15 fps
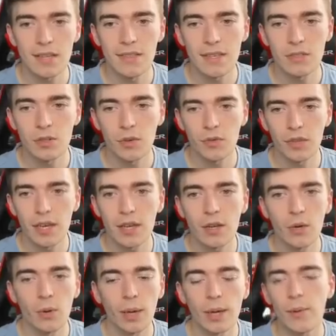and there's not really a
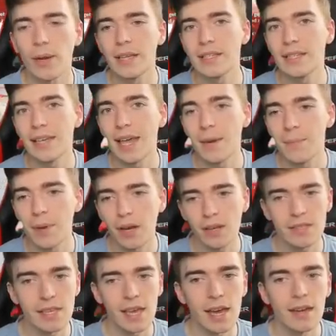quick way to get
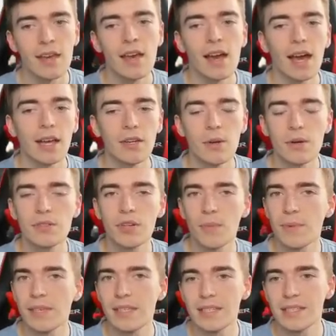bucks yet. I know
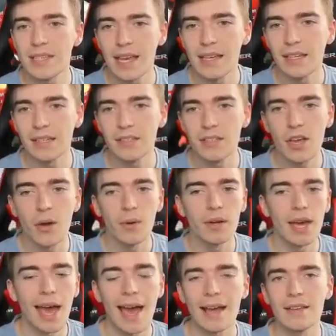Adopt Me's intending to go
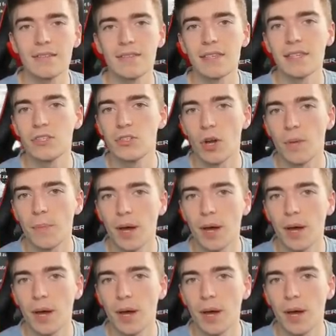and add the job